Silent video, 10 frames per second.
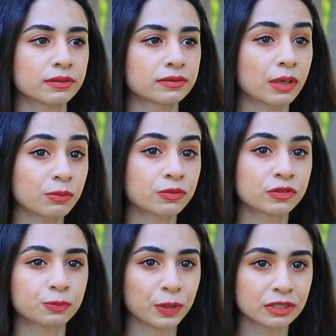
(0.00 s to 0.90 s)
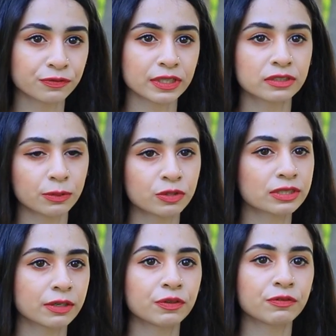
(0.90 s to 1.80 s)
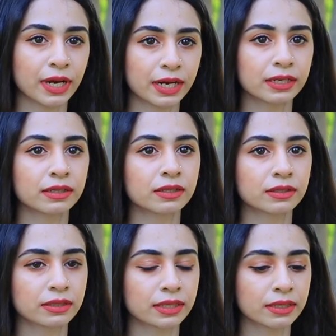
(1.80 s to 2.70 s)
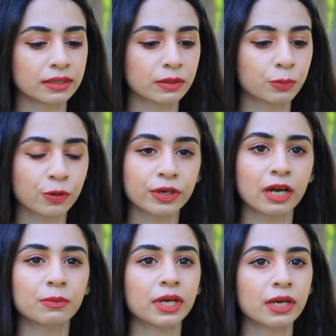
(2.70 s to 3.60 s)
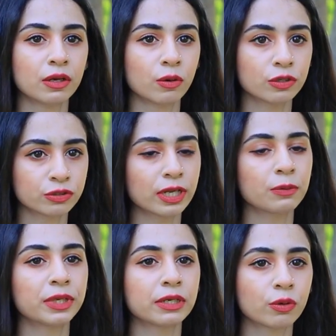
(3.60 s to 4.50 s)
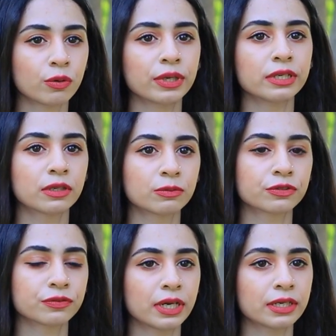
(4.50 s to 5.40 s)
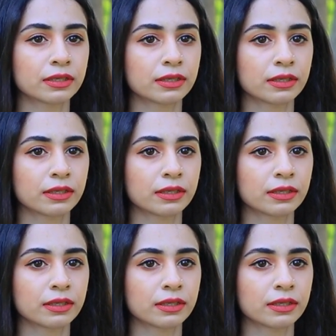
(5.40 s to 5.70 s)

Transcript: some specific subjects that we've had in the program also helped me grow in terms of that.